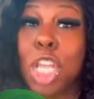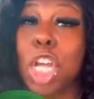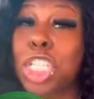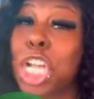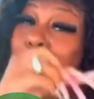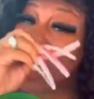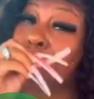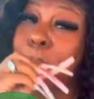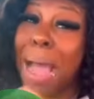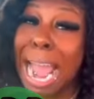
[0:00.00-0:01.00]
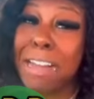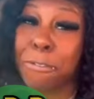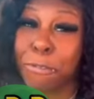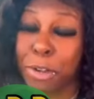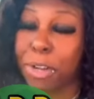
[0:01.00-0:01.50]
You're so
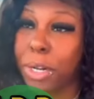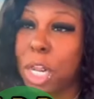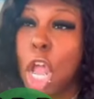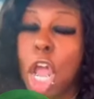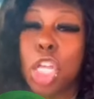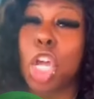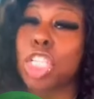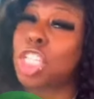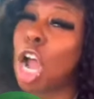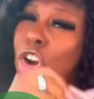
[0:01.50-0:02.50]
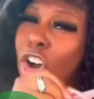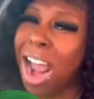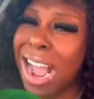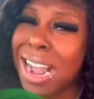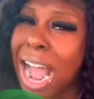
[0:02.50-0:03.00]
spiteful. You're so
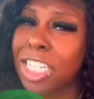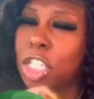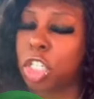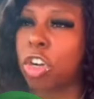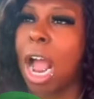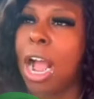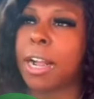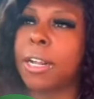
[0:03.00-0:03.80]
wrong and strong.